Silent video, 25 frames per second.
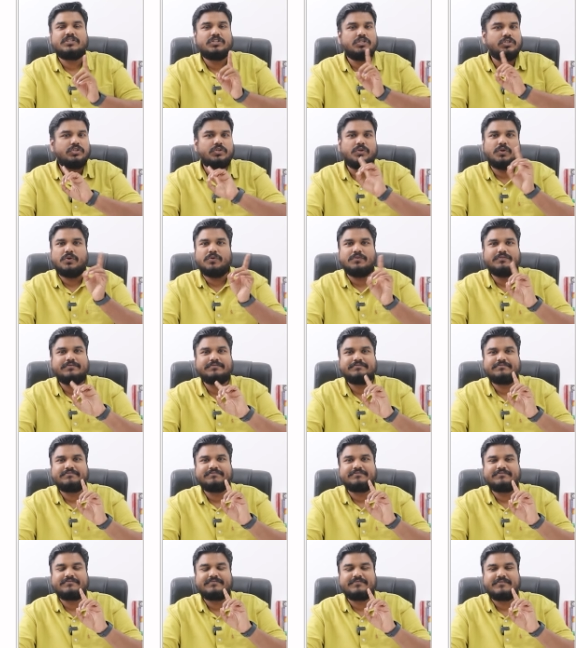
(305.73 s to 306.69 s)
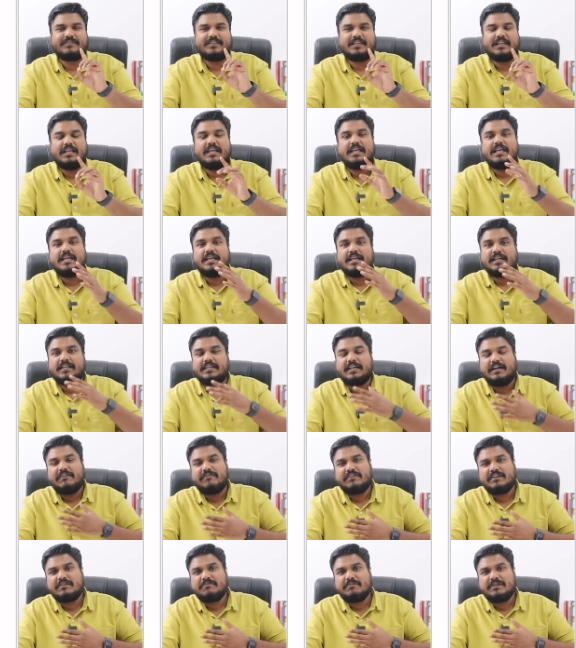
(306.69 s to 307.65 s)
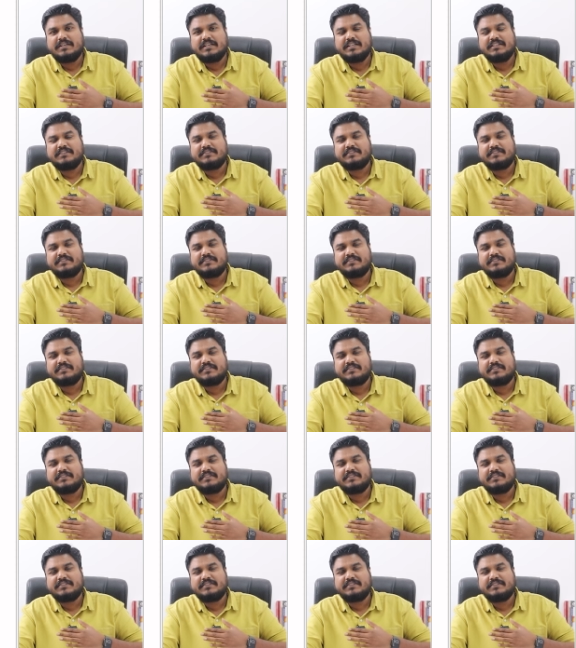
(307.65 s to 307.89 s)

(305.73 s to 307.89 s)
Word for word: No government